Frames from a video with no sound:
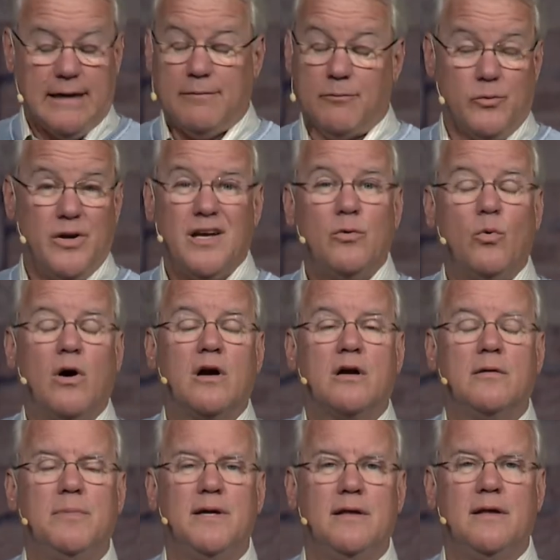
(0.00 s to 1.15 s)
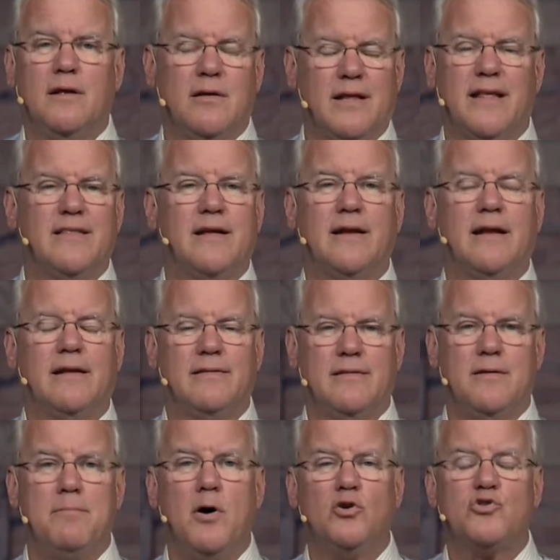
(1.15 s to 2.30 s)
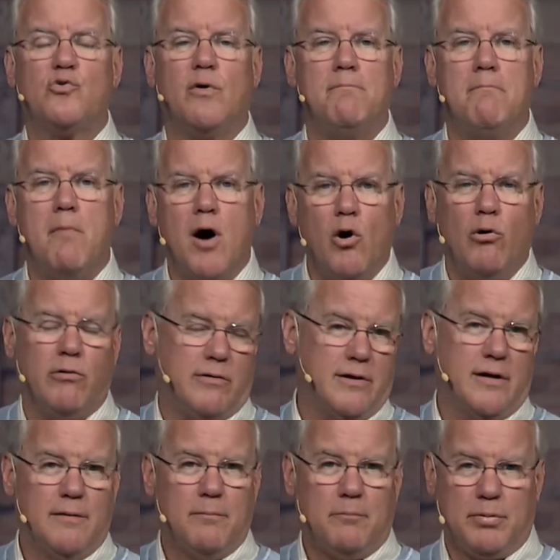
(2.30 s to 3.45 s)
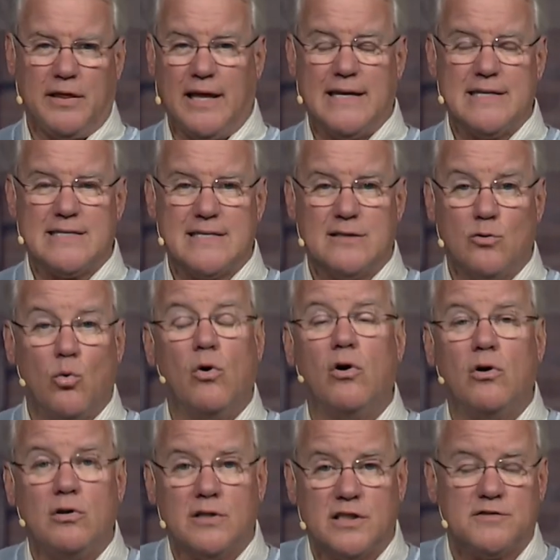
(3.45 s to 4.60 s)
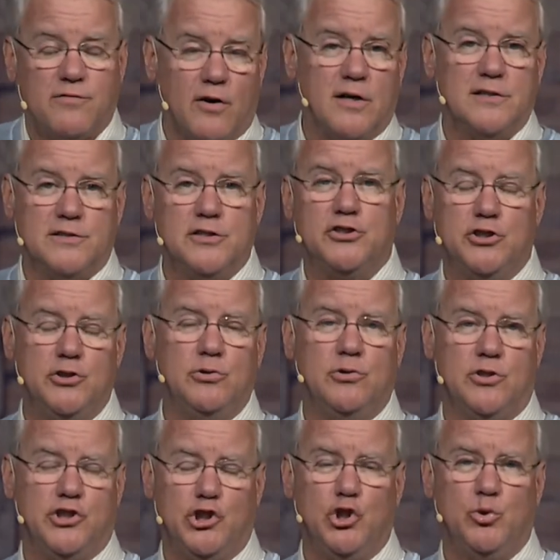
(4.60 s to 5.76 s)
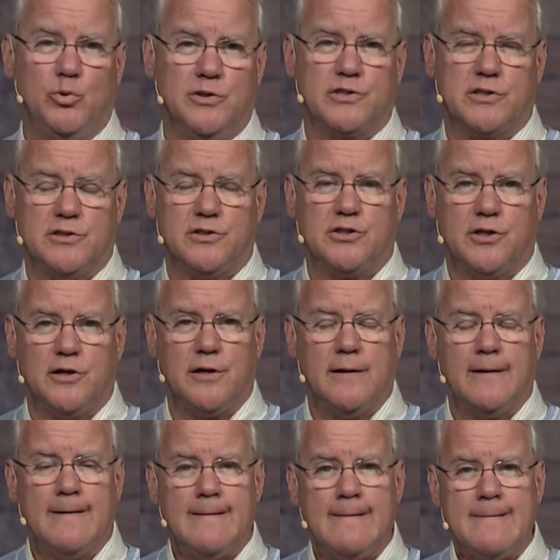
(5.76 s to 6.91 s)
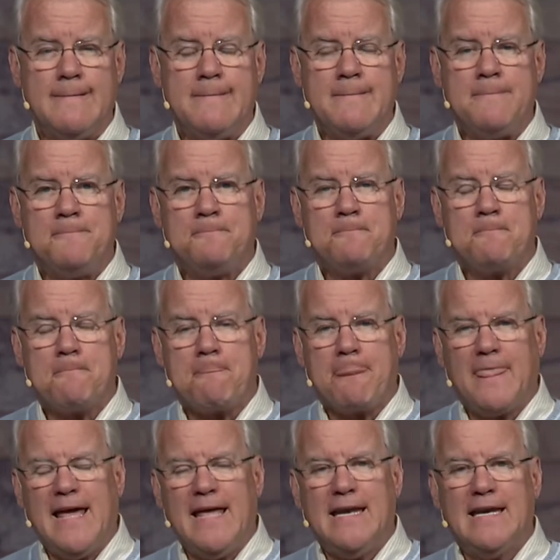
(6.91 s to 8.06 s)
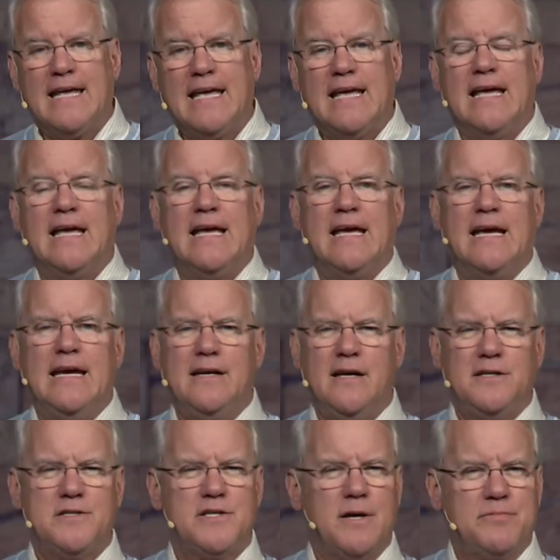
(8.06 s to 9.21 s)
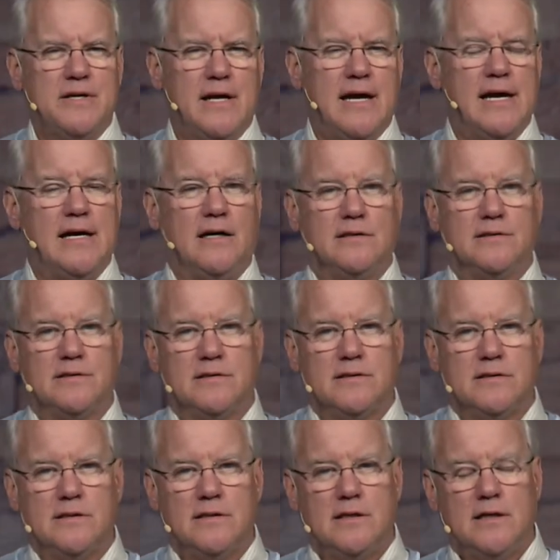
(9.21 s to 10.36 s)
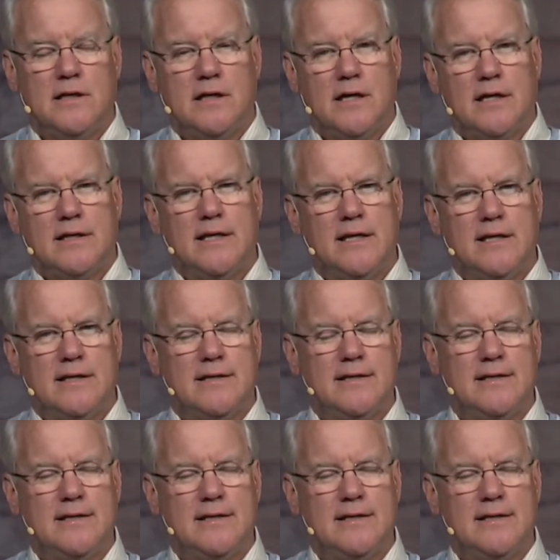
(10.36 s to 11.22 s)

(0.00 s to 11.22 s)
really what could be the most remote place in the world as far as a Jew was concerned. And he does something else that